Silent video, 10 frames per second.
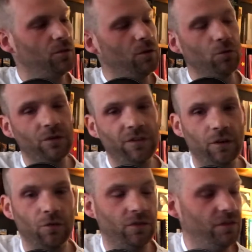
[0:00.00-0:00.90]
in order to
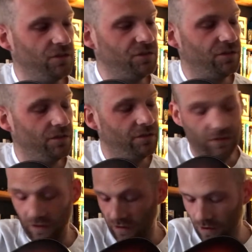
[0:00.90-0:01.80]
go to the
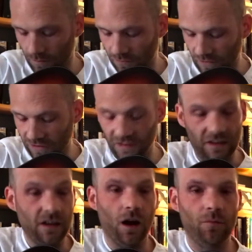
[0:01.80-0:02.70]

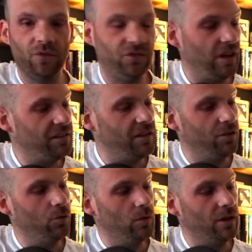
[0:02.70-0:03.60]
D, I'm suggesting
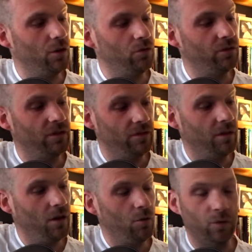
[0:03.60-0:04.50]
that we
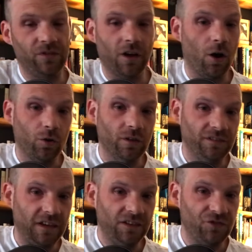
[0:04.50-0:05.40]
start on the
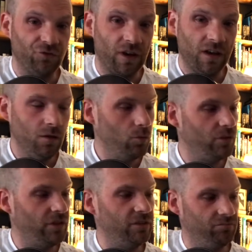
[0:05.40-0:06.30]
D string,
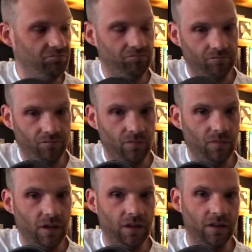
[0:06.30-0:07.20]
which is,
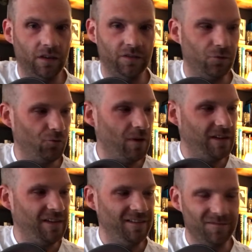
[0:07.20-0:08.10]
it's
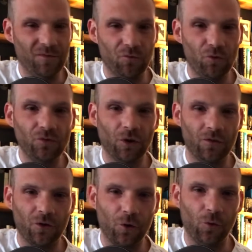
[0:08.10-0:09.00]
already the root of
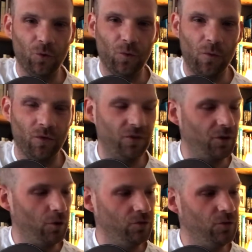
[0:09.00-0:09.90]
the chord that we want to
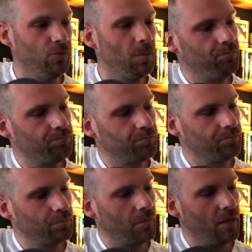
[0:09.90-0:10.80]
go to.
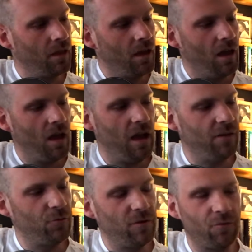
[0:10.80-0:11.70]
And
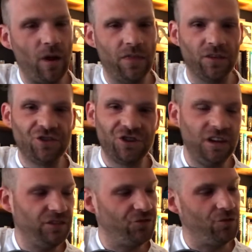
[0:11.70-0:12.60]
if we fret the
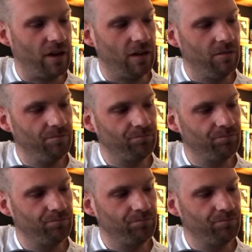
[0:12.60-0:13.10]
G string,